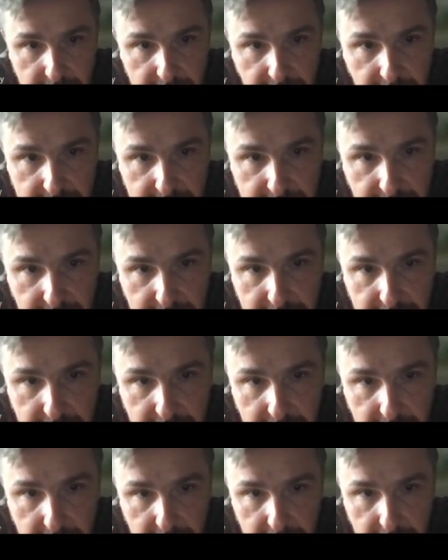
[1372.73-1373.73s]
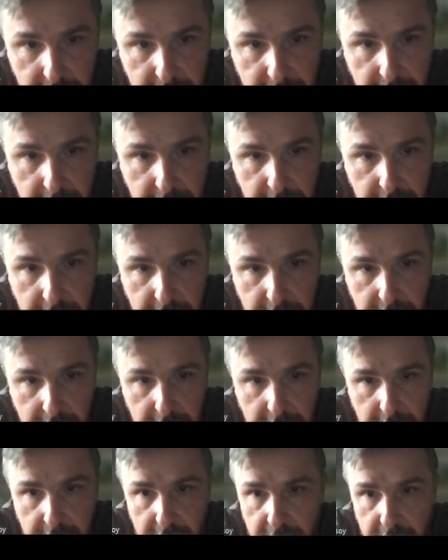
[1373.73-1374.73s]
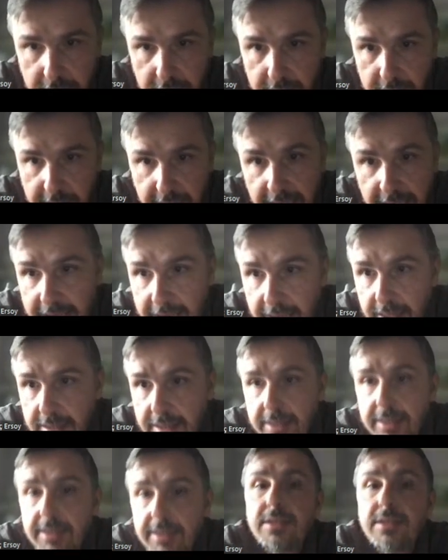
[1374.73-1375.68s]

less than K.